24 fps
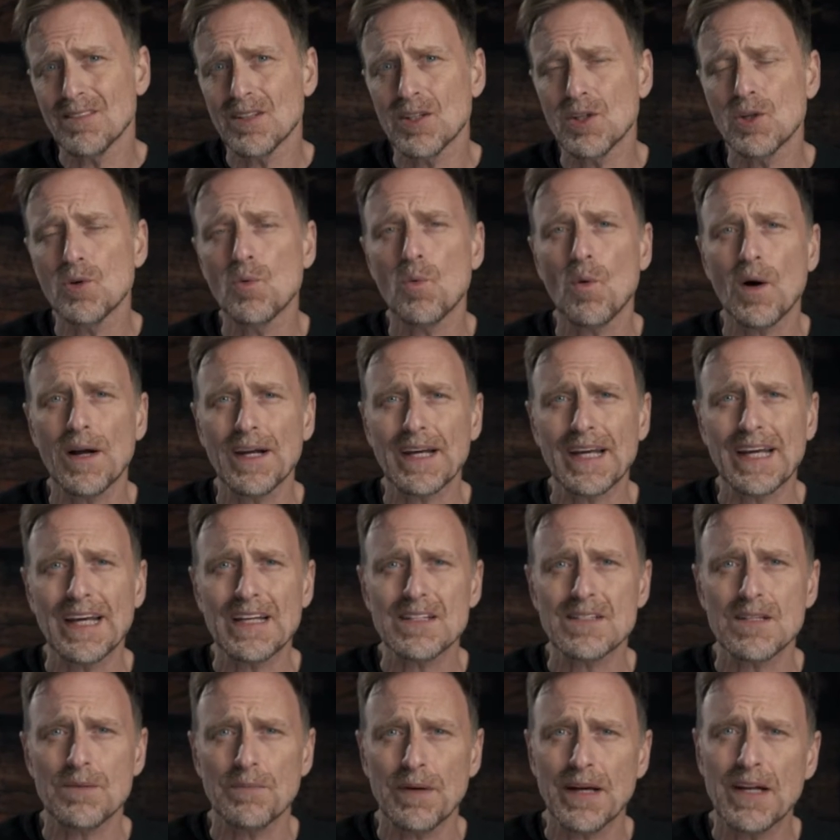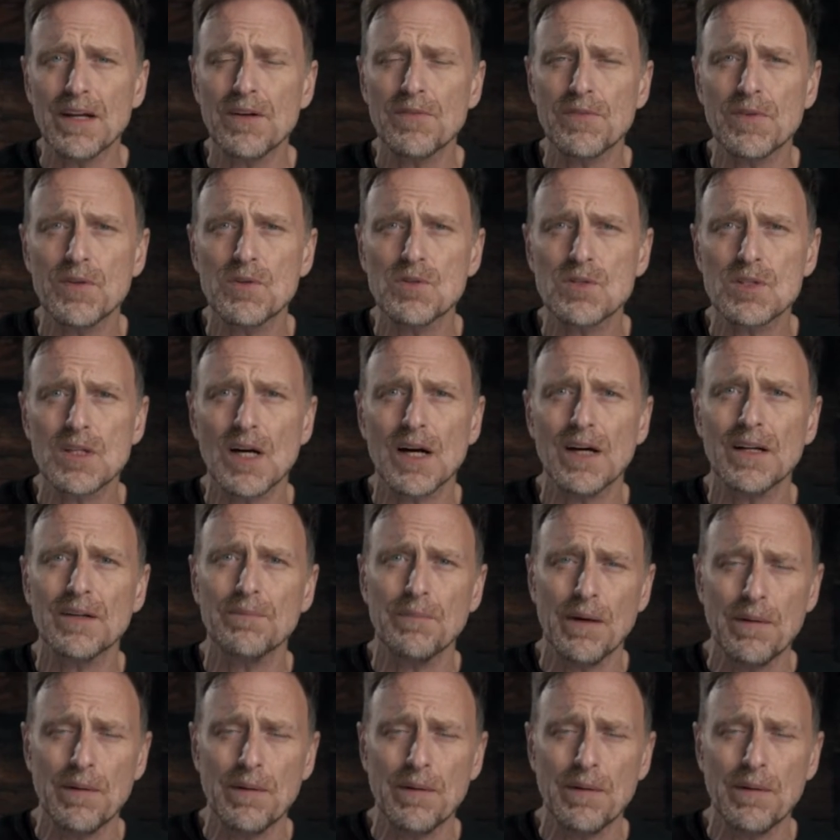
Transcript: you want to get some interviews done,